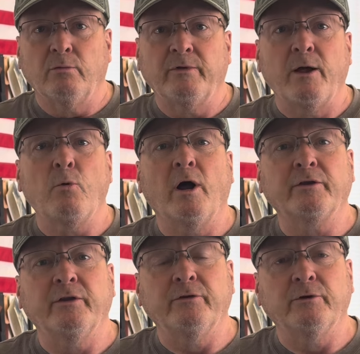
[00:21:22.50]

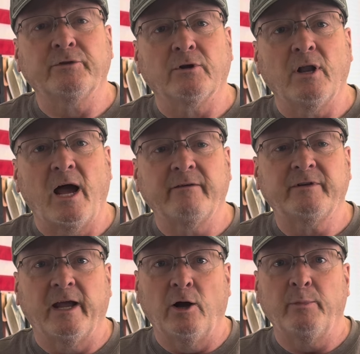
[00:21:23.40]
want to do with their
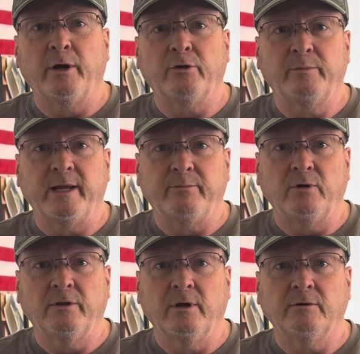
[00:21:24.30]
life, to help other
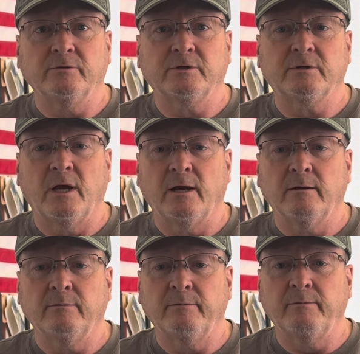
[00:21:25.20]
people in those
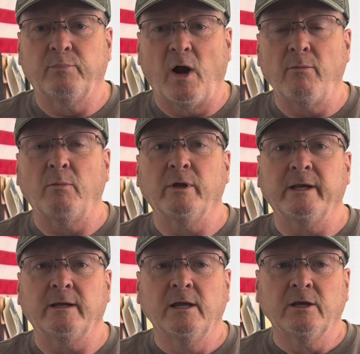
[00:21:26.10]

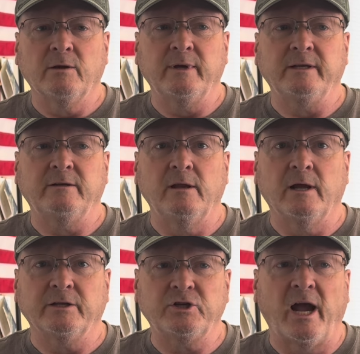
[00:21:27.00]
probably can be
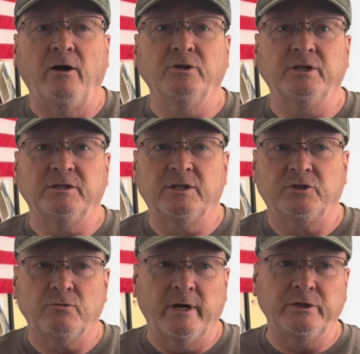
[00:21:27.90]
challenging
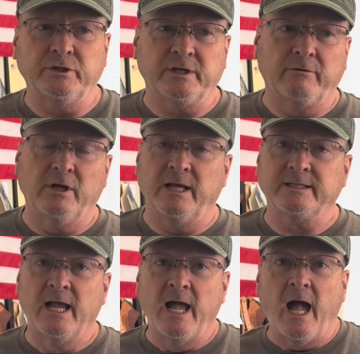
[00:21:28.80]
situations. I
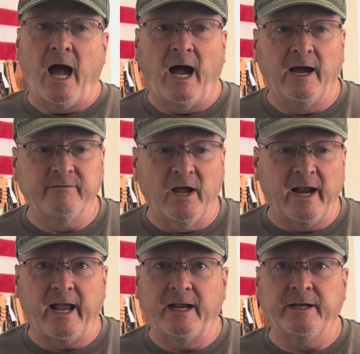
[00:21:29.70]
realize I've
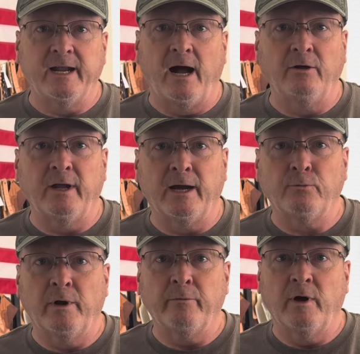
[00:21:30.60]
not had to dial
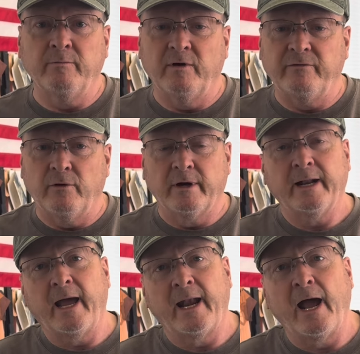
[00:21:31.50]
911
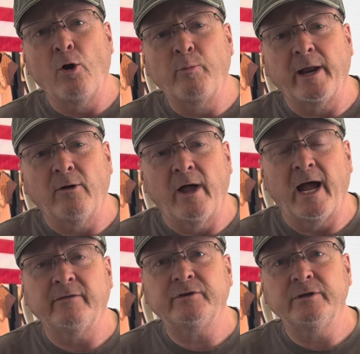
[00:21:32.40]
before, and I hope I don't
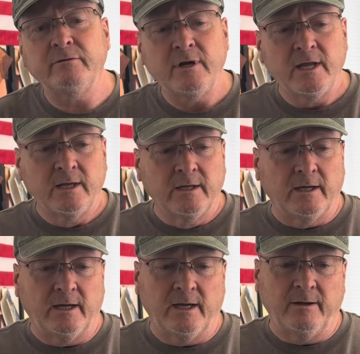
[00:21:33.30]
have to.
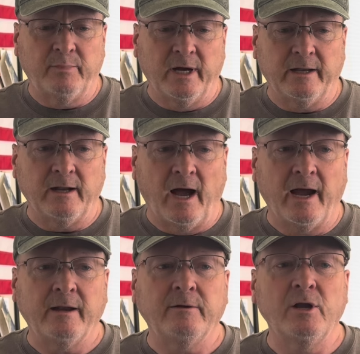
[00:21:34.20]
But
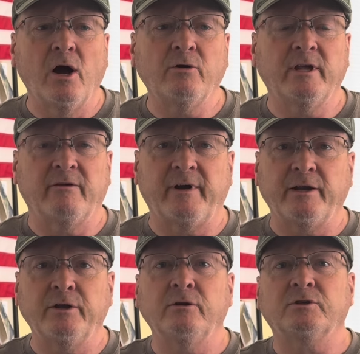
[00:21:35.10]
I know that if
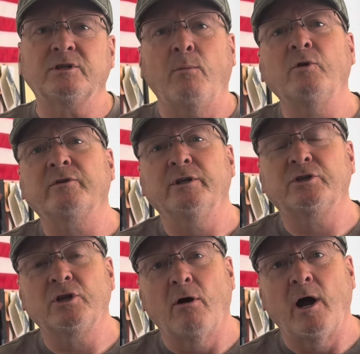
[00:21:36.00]
I do, someone's going
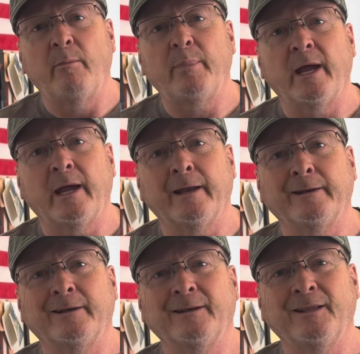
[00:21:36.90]
to show up
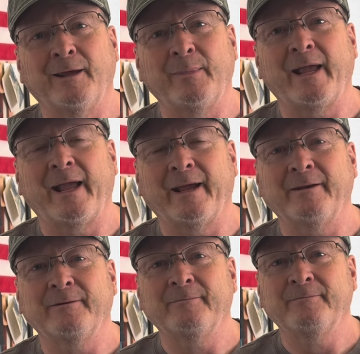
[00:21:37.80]
and lend me a hand.